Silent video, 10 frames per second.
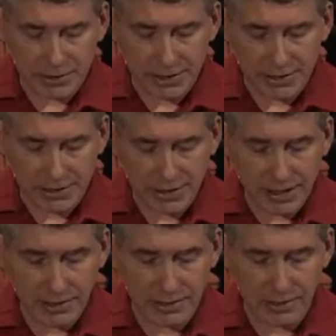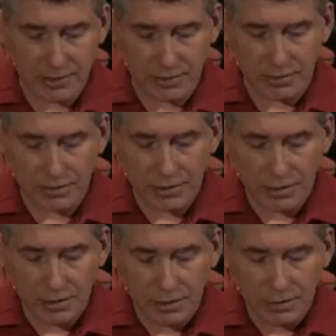as the heathen do,
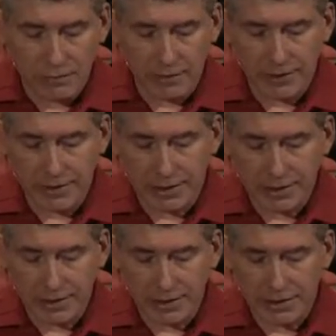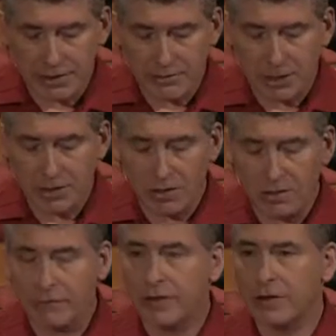for they think that they shall be
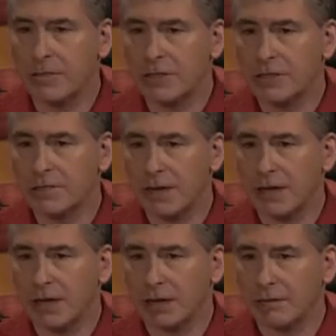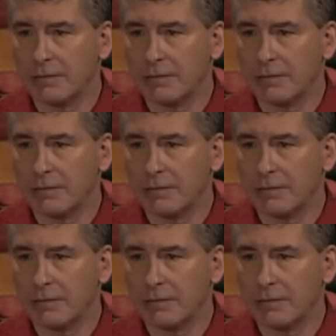heard for their much speaking.